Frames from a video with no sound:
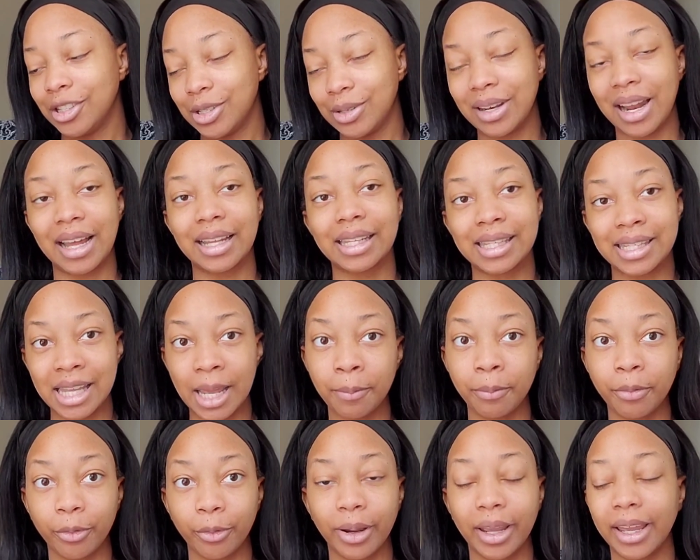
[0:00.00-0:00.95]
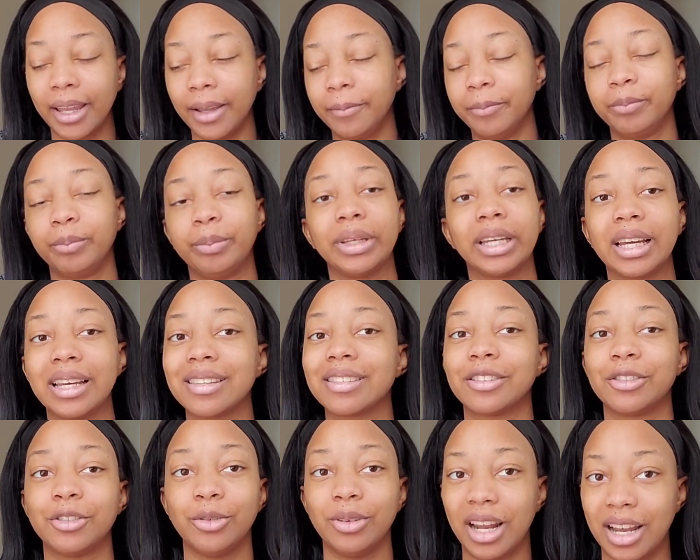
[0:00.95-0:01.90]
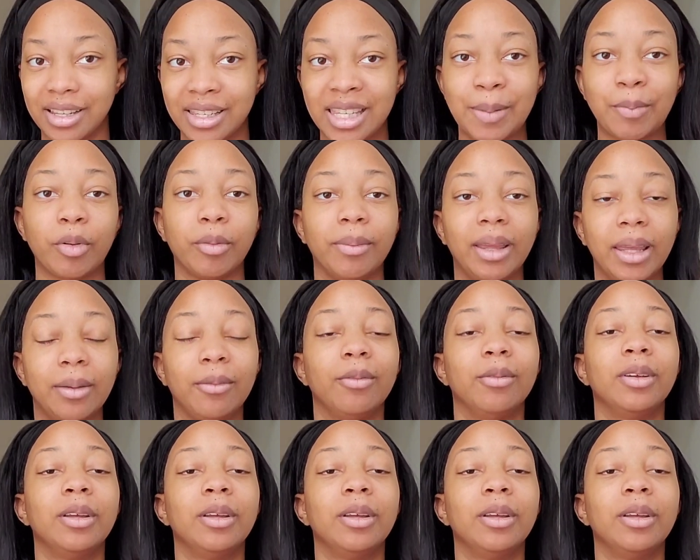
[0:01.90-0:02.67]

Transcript: Do not separate," because do not separate.